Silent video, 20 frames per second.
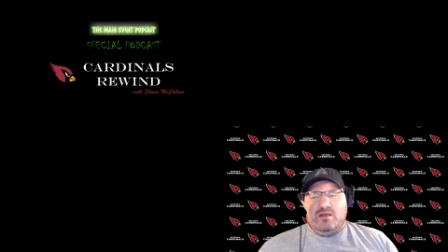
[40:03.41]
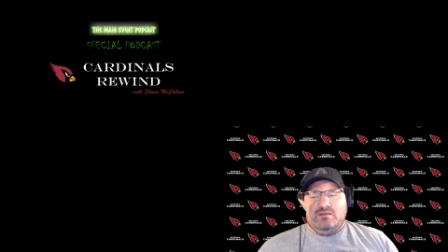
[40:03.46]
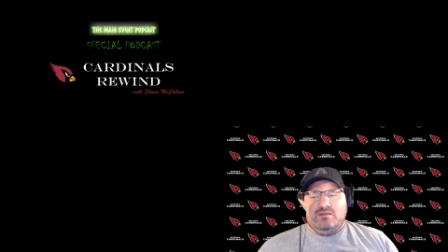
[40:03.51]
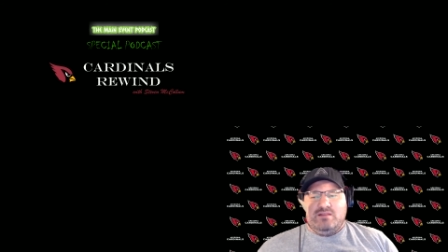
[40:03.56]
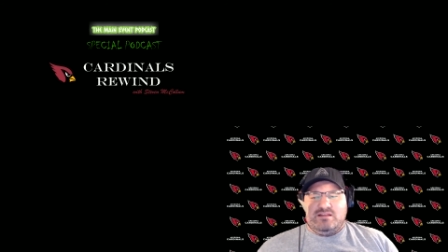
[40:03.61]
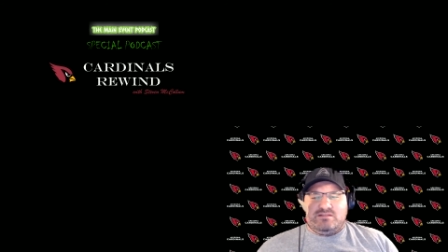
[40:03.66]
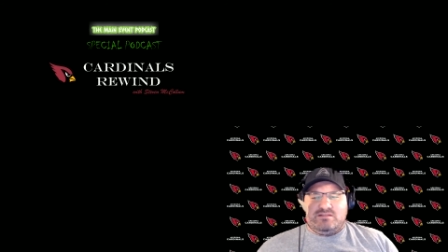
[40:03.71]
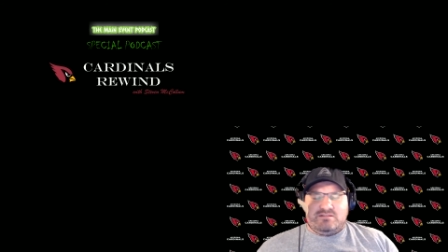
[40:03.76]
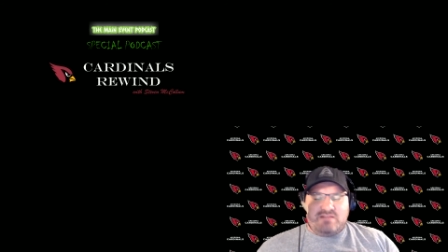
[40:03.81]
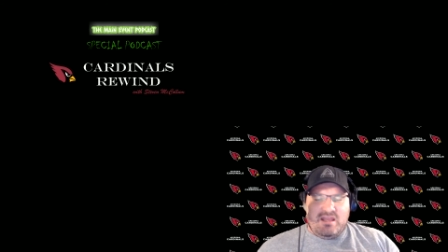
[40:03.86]

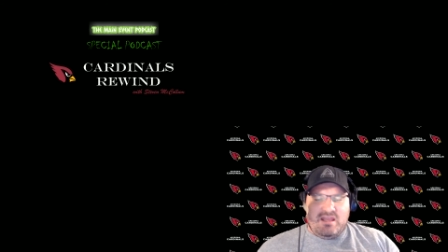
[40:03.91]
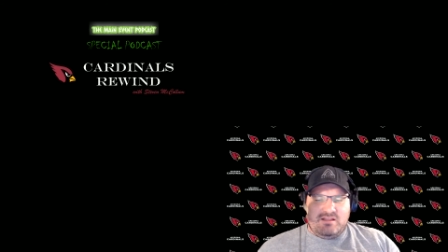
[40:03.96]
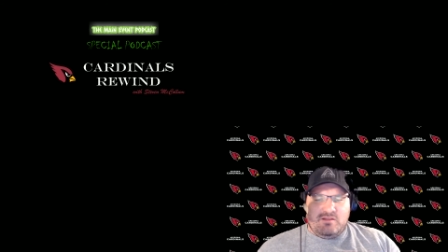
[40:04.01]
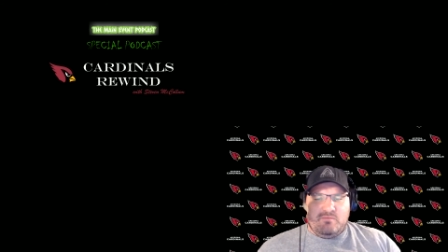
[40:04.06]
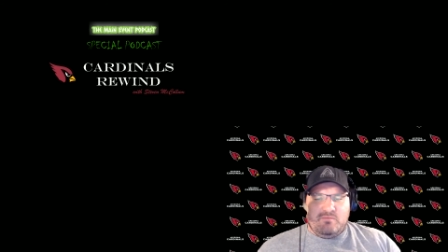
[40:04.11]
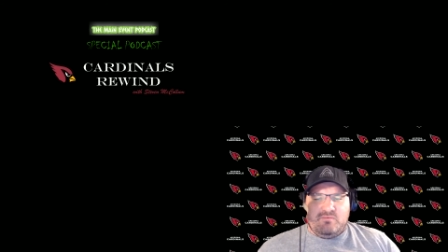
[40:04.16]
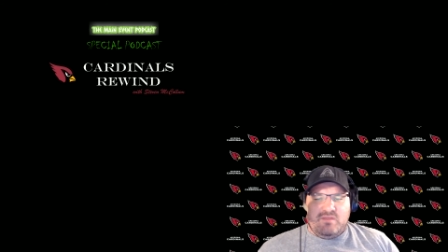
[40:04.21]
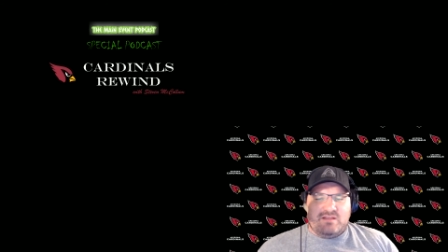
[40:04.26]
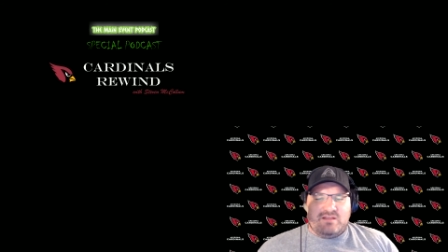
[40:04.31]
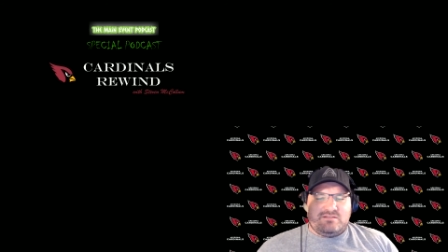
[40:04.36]
Let's take the
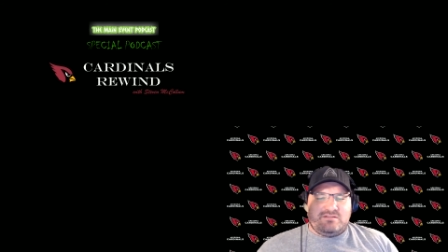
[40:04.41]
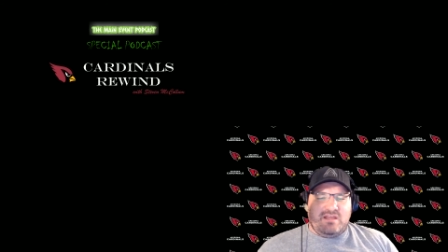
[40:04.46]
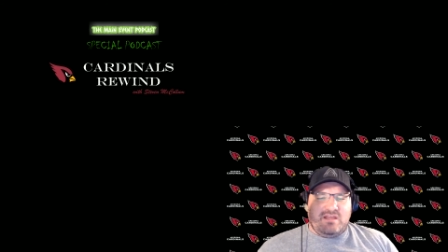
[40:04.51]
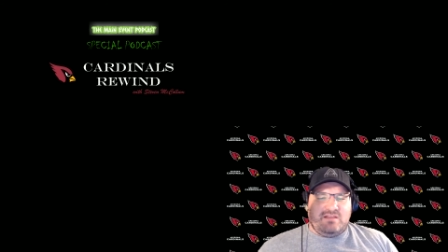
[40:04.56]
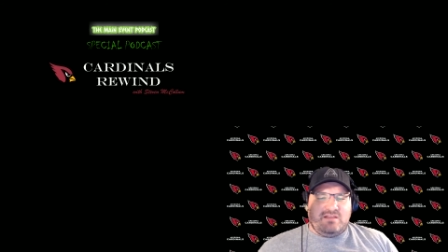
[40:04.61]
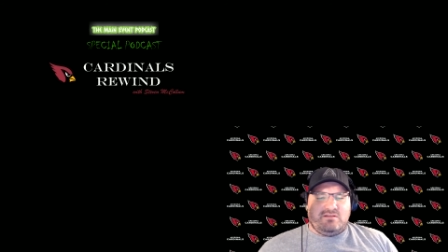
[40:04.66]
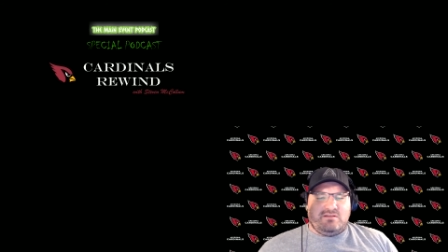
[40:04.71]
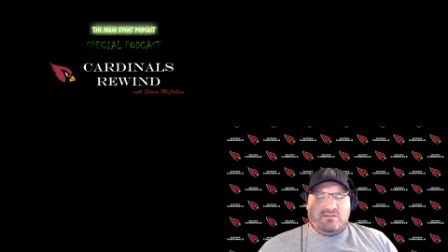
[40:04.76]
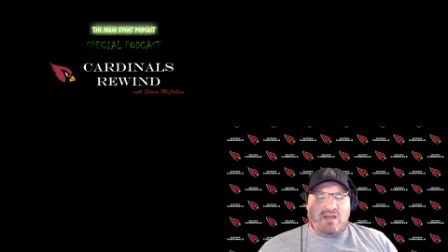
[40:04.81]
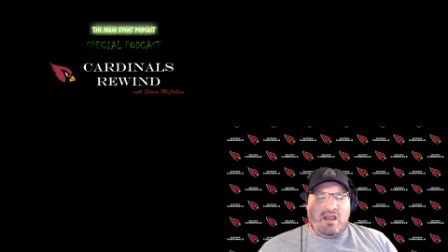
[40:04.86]
let's
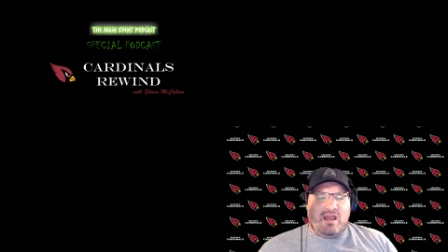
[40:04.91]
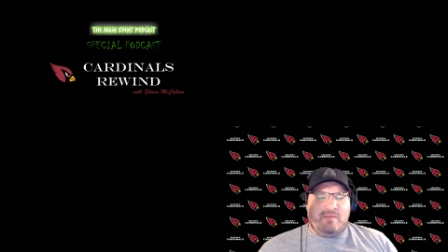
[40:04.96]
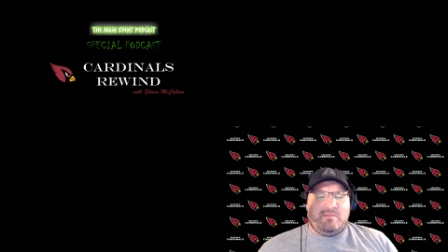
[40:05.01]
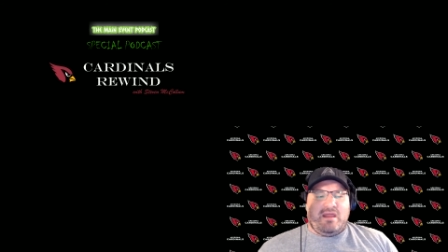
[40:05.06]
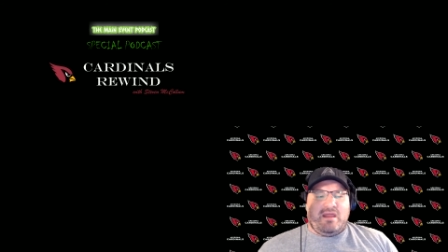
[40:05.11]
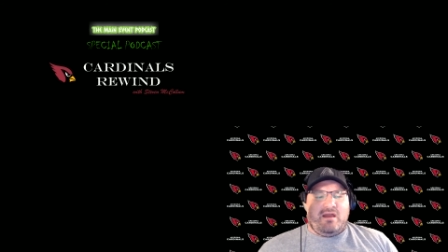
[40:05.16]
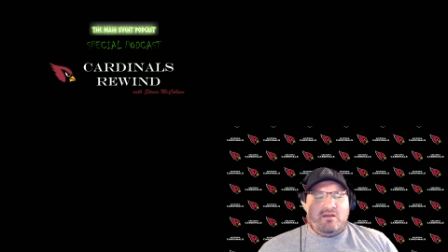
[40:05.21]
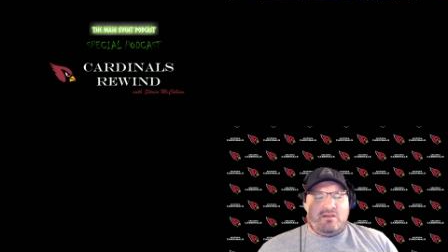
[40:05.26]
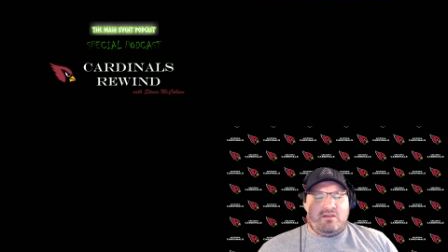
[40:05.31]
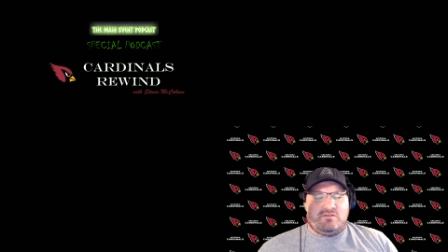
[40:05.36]
take the time
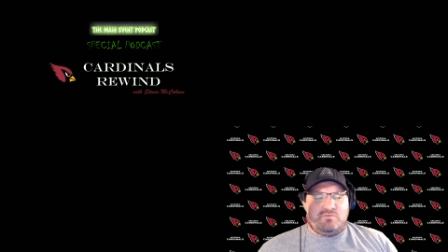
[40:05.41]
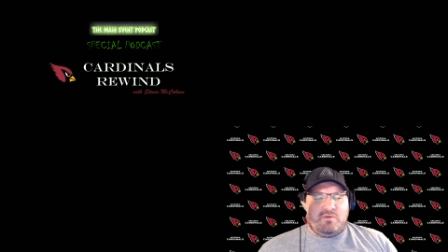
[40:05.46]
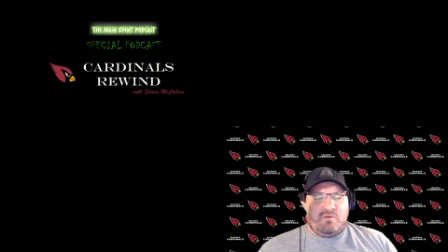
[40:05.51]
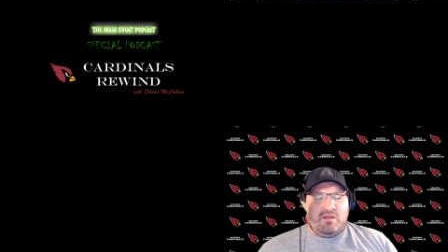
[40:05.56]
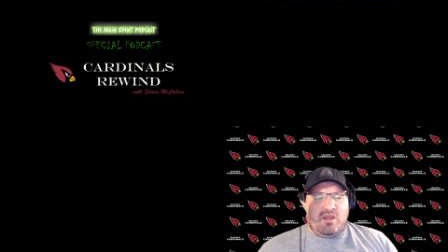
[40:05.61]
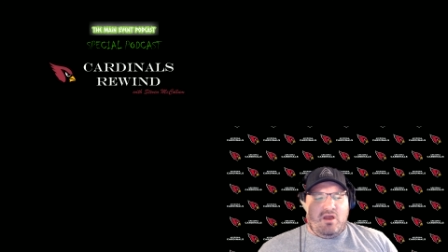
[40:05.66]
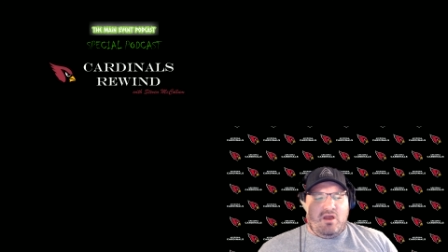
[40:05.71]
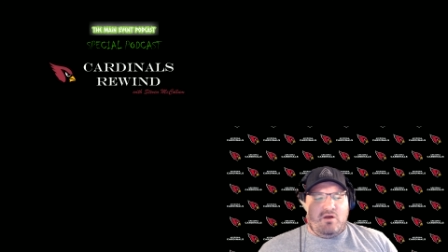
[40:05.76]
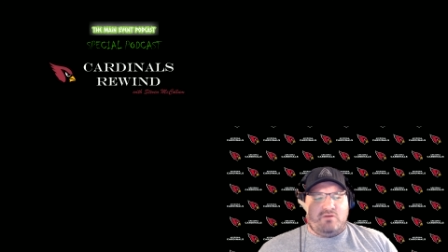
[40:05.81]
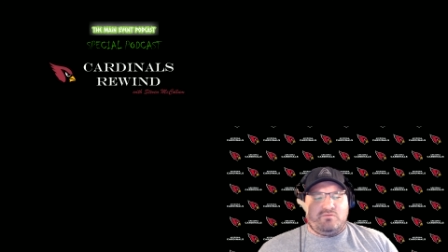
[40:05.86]
down as we
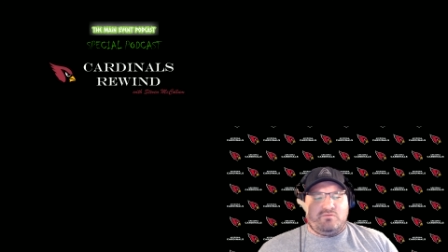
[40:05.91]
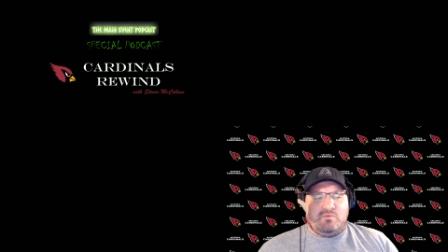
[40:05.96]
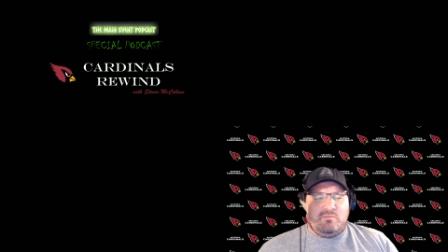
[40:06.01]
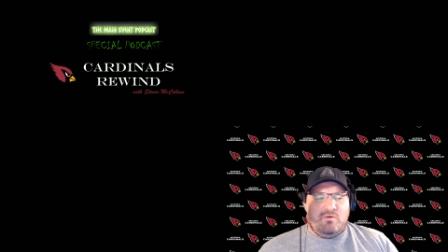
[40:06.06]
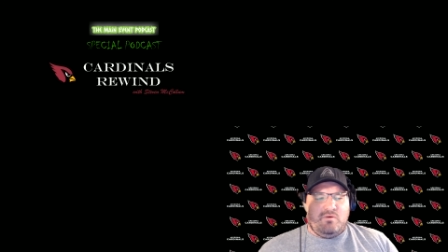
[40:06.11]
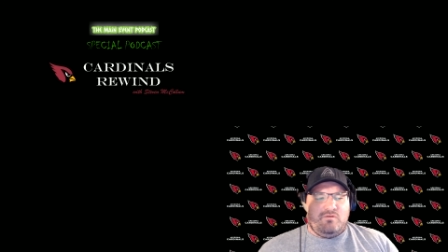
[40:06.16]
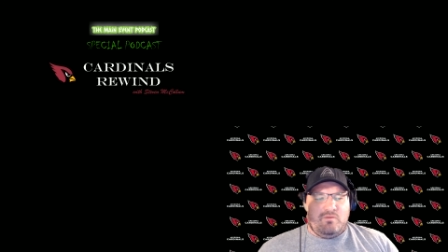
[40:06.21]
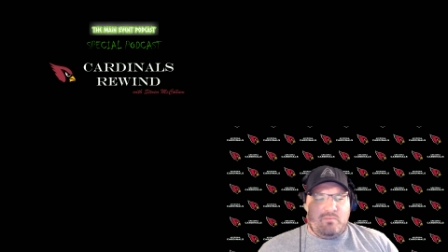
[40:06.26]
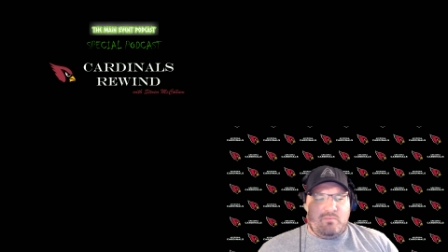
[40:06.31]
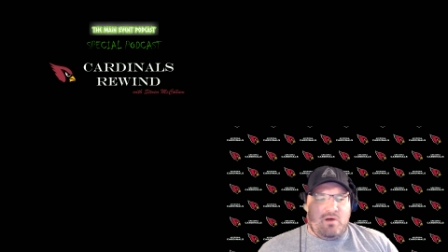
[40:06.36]
go, as we
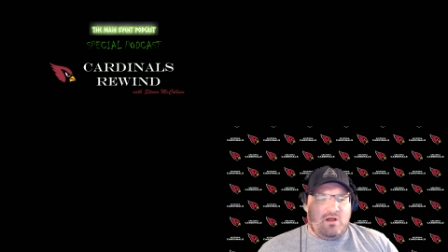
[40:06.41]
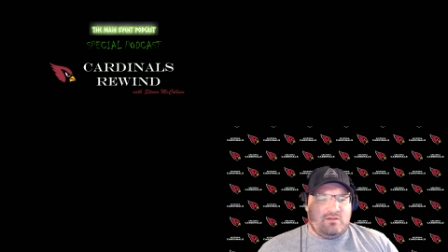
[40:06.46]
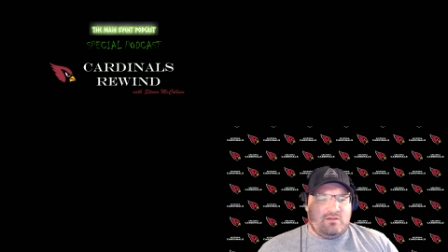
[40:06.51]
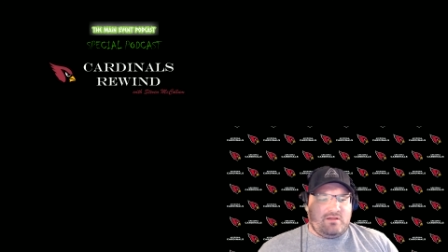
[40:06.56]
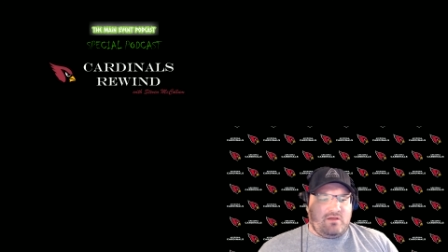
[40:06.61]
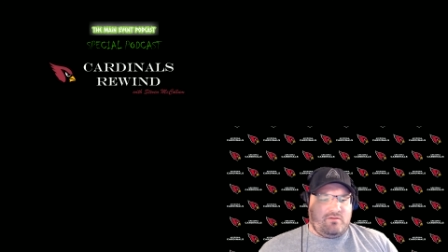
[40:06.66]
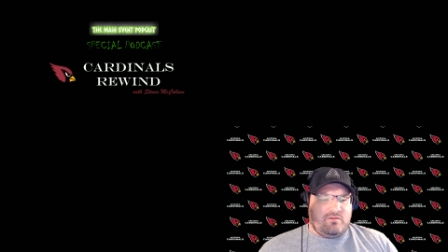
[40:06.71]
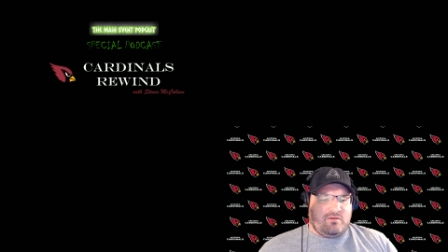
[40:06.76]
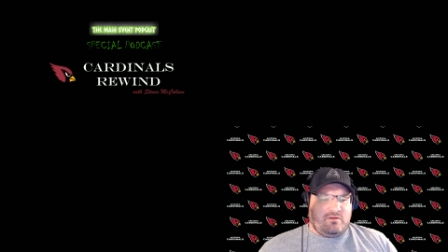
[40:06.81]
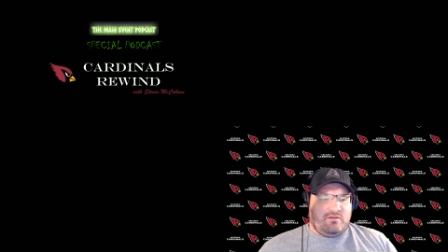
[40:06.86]
move the ball
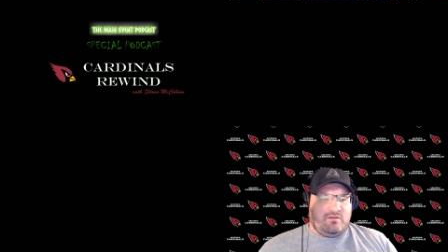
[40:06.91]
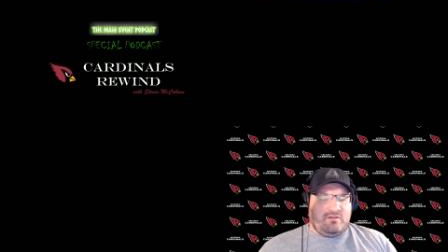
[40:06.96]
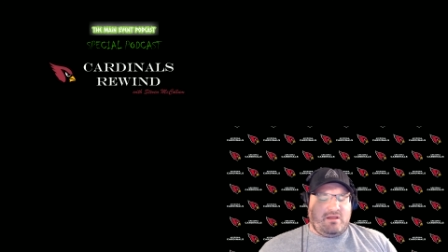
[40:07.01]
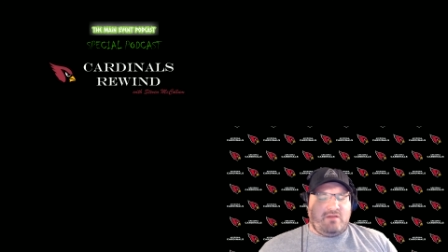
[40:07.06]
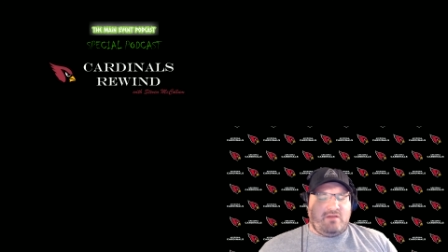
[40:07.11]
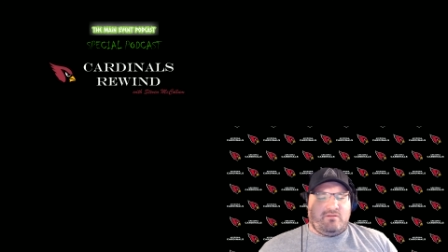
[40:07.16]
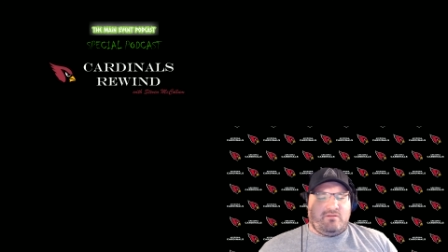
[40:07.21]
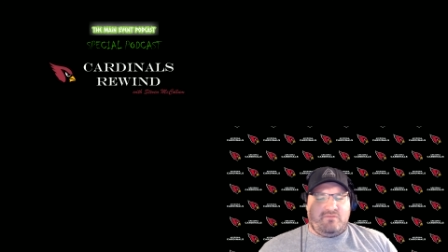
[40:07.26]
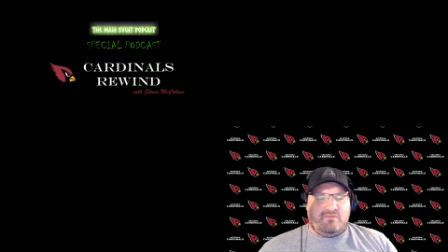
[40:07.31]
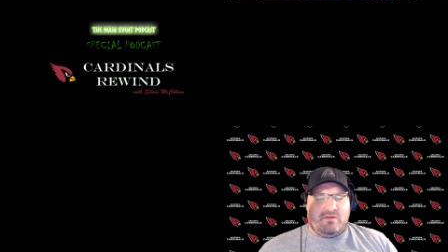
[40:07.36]
down the
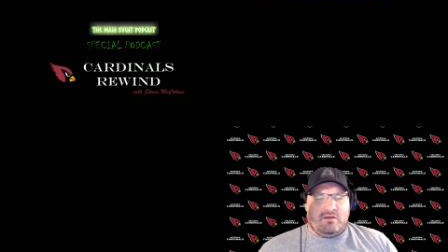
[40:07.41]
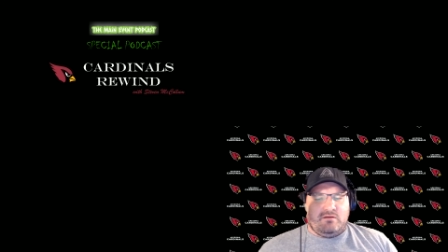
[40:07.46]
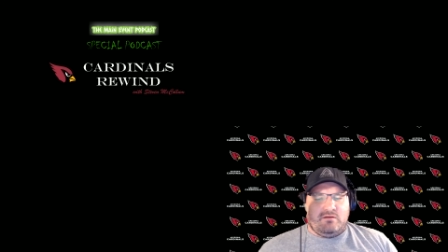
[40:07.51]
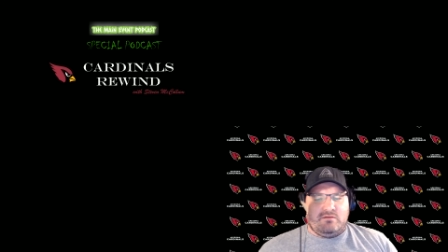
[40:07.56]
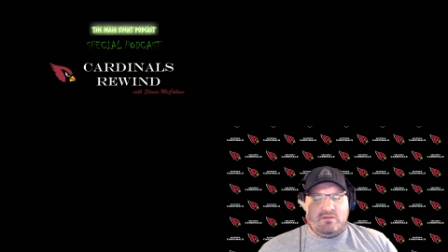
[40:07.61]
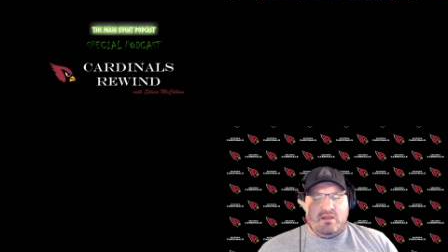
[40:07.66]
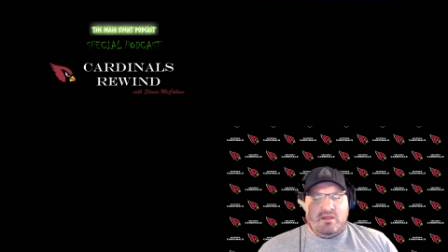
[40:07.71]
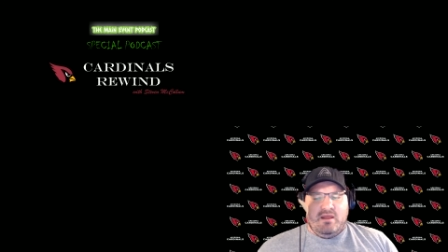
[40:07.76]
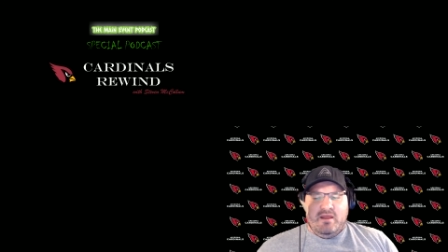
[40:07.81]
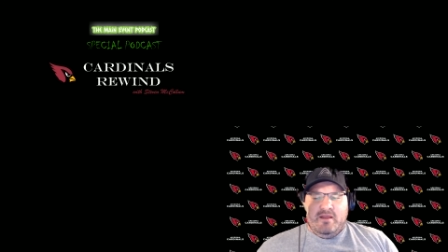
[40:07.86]
down the
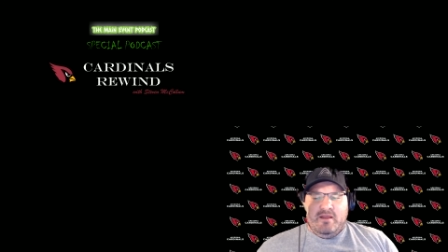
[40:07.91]
field.